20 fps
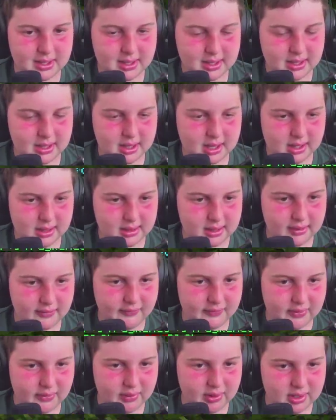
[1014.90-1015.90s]
yeah, it's
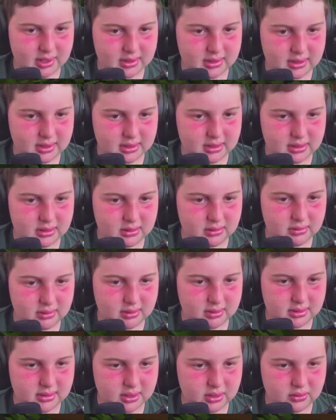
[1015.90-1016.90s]
definitely worth it to do the
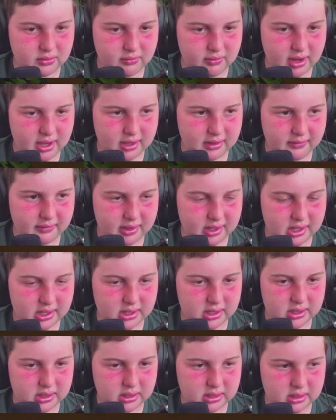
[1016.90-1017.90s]
single rider
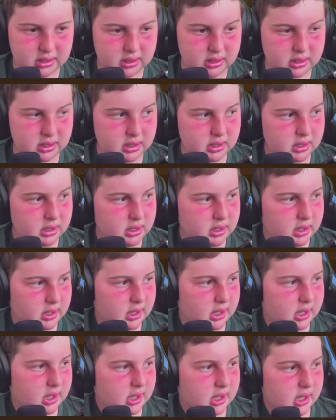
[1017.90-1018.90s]
line.
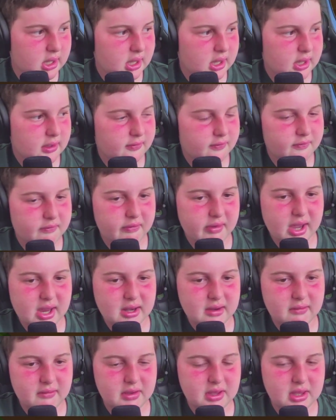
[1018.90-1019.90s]

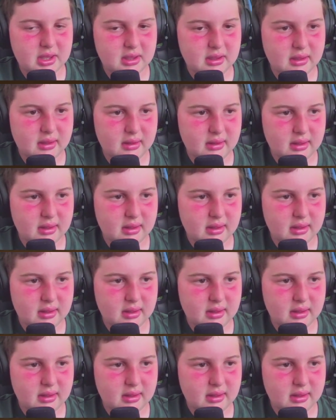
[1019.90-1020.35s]
Finally,